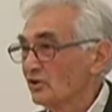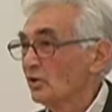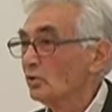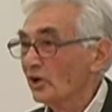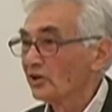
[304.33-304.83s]
to
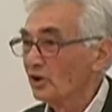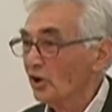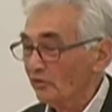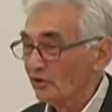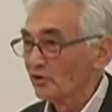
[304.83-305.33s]
work to
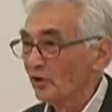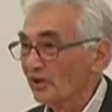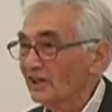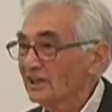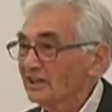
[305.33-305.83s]
overthrow
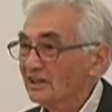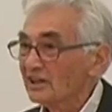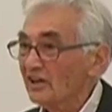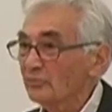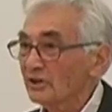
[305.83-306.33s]
the
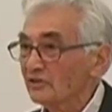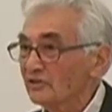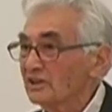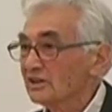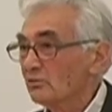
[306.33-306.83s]
government of
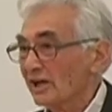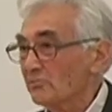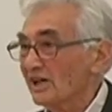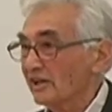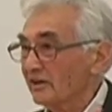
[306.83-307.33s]

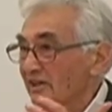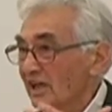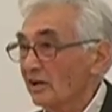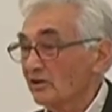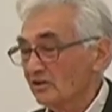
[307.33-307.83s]
Guatemala
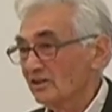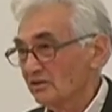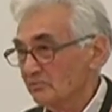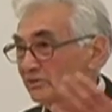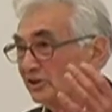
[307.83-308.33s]
and
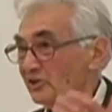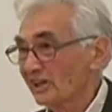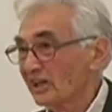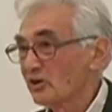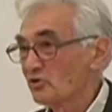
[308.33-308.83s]
a
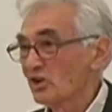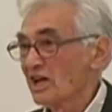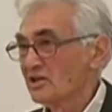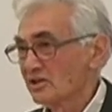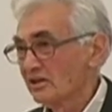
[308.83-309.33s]
military
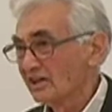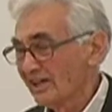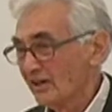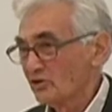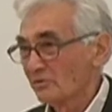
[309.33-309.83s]

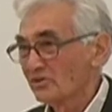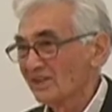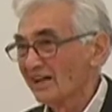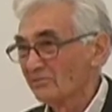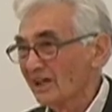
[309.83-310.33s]
dictatorship
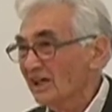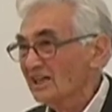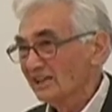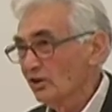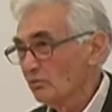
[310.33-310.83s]
set up there.
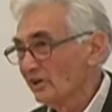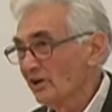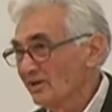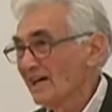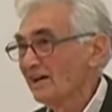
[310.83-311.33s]
No, we
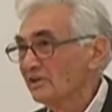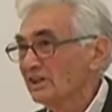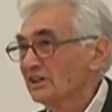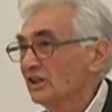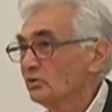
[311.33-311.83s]
don't have,
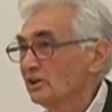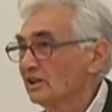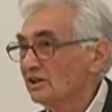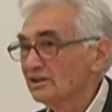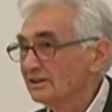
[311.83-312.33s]

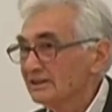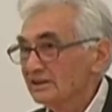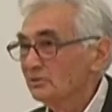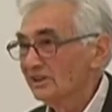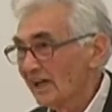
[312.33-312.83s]

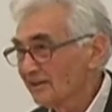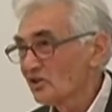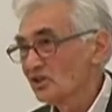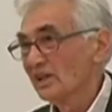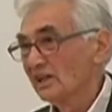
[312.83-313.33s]
we're not the
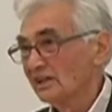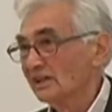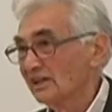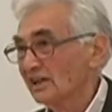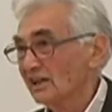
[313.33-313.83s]
city on
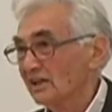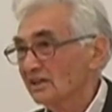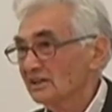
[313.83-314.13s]
the hill.